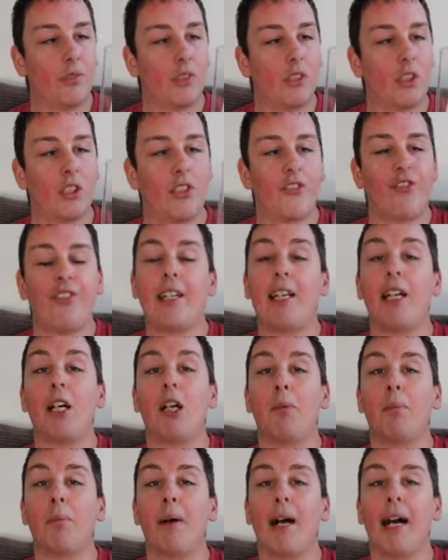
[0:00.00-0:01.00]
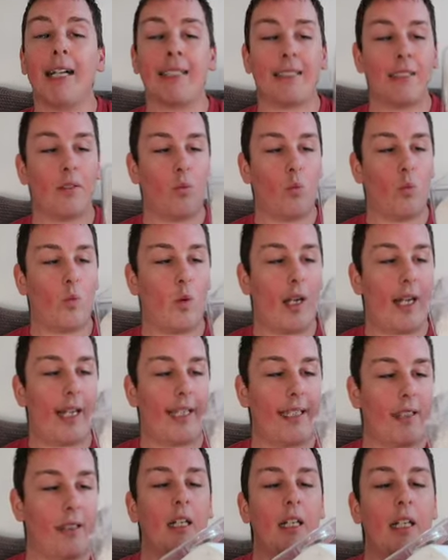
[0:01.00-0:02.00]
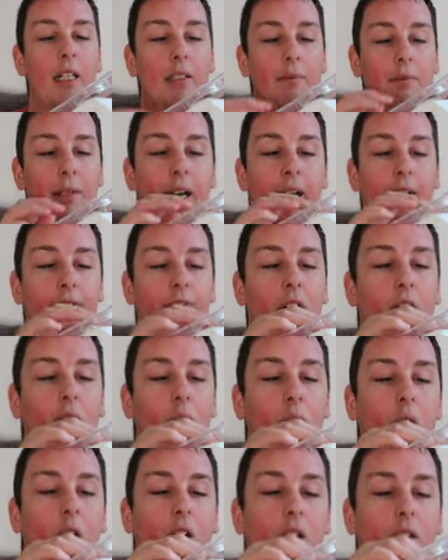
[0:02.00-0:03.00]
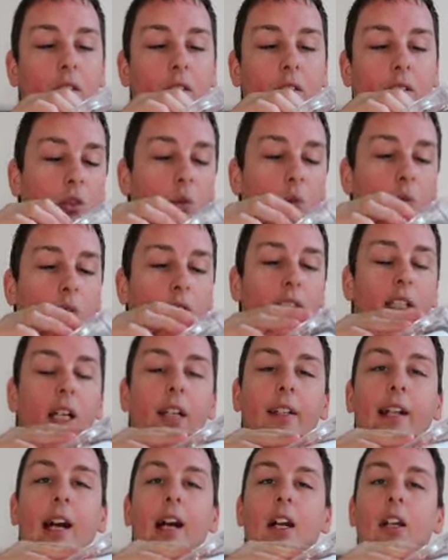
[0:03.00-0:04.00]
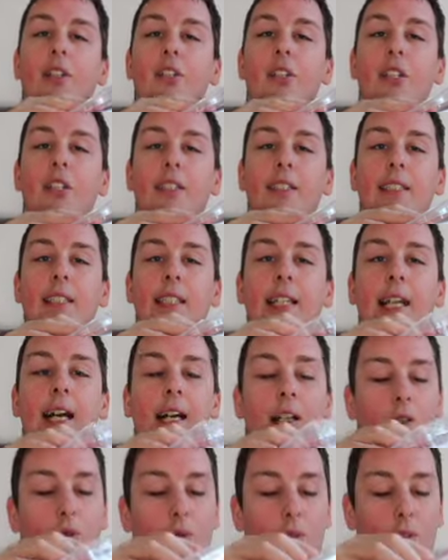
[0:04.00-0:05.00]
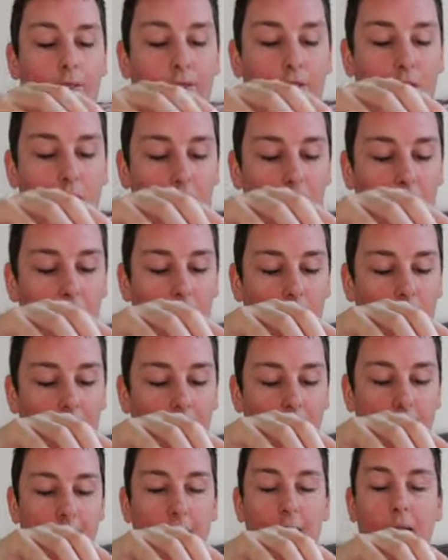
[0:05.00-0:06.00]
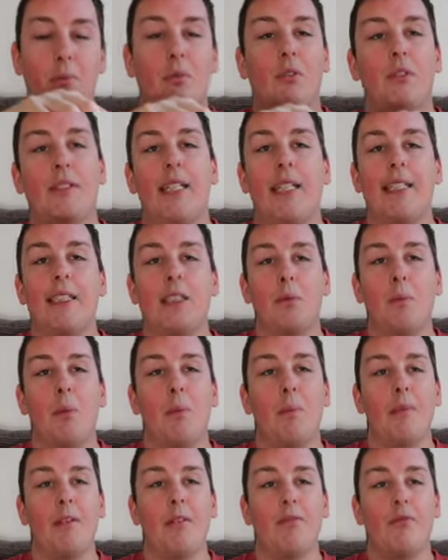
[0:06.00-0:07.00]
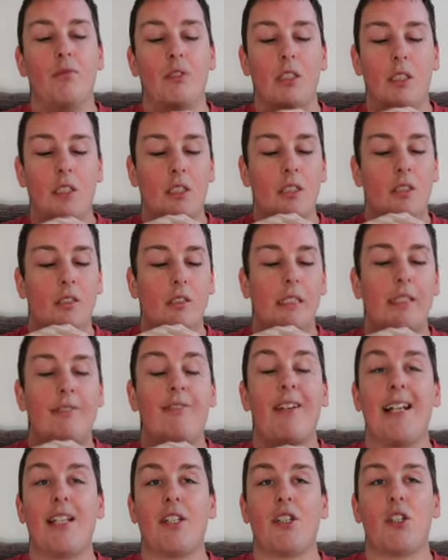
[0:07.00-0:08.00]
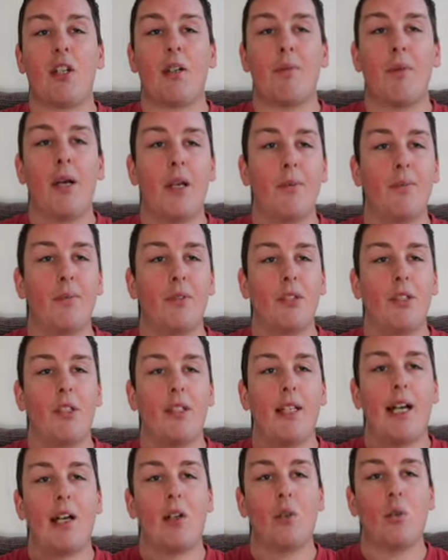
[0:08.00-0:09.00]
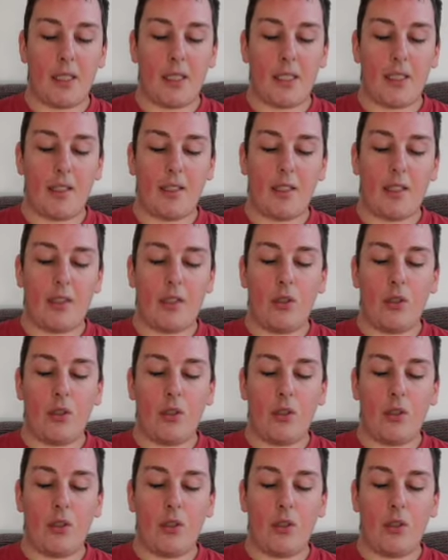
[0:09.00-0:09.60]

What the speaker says: just fill it up as and when. I have got one also that I can use in the lounge when I've got my coffee table set up and my rug eventually. I'm hoping to do that. But I